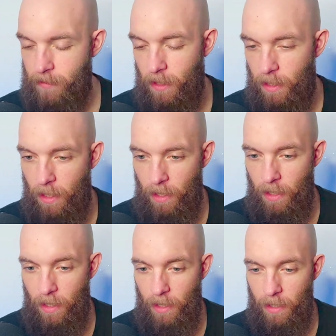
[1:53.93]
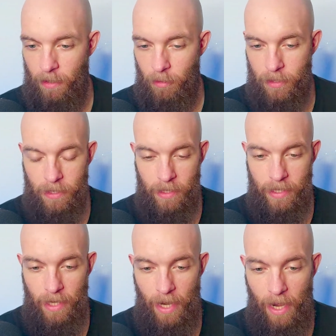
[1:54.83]
Honestly,
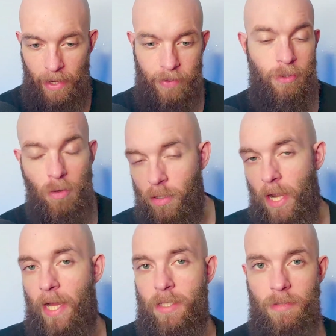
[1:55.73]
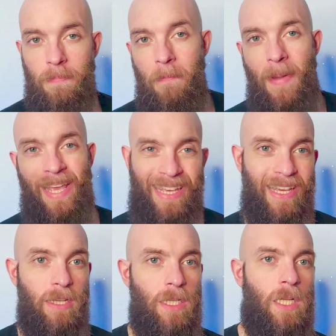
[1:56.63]
I thought I could make it